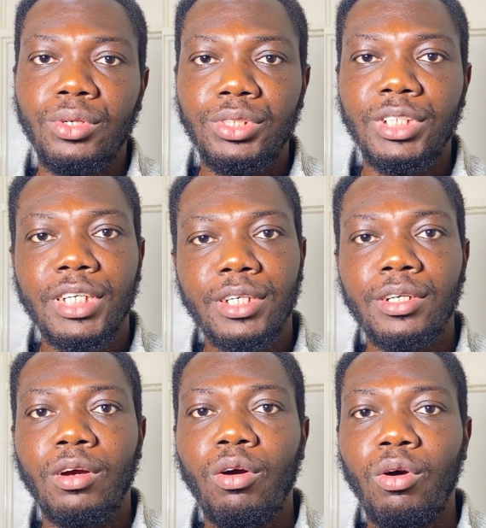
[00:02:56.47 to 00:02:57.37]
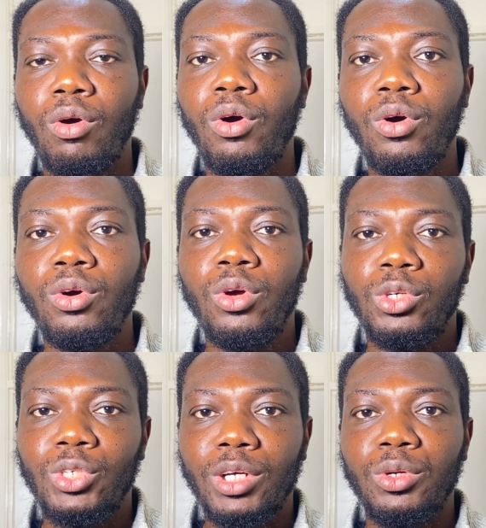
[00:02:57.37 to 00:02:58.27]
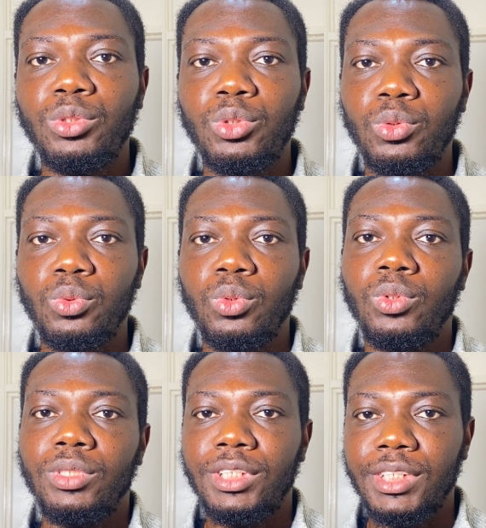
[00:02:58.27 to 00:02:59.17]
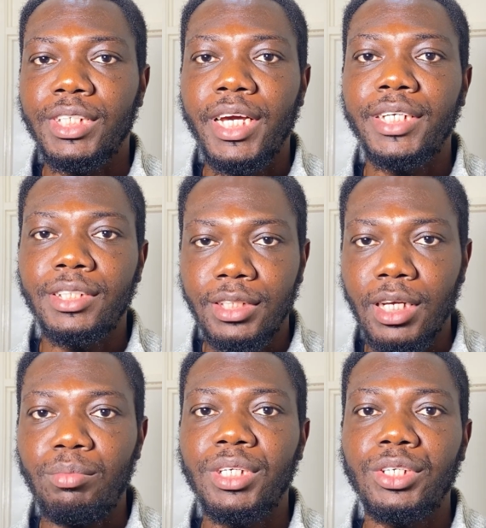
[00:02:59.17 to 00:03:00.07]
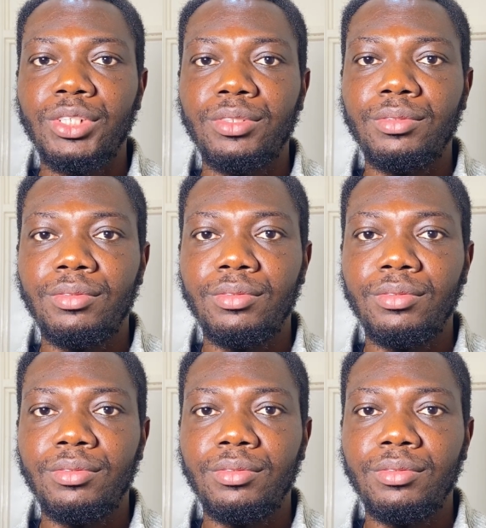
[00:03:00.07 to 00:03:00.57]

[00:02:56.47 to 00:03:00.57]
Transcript: logic, or you are going to deny the application?